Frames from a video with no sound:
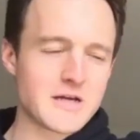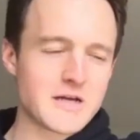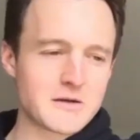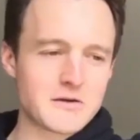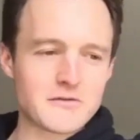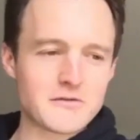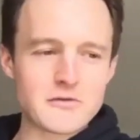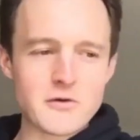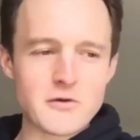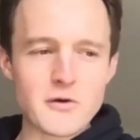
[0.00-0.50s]

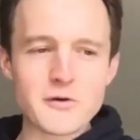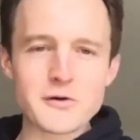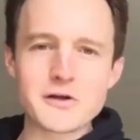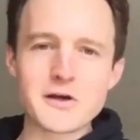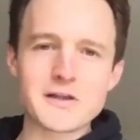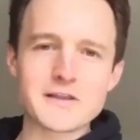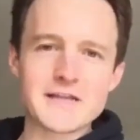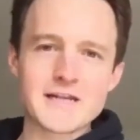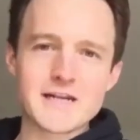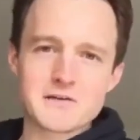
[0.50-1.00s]
because you're already
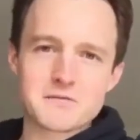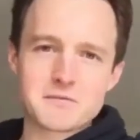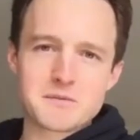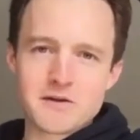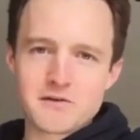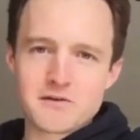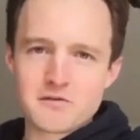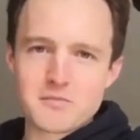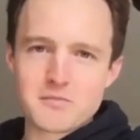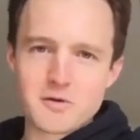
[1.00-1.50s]
on that
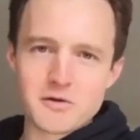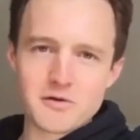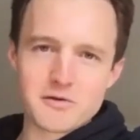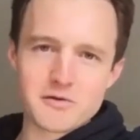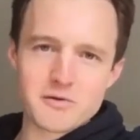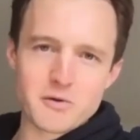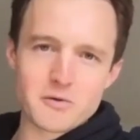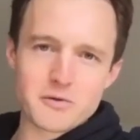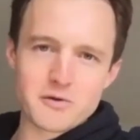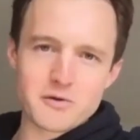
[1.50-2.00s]
exponential part of the growth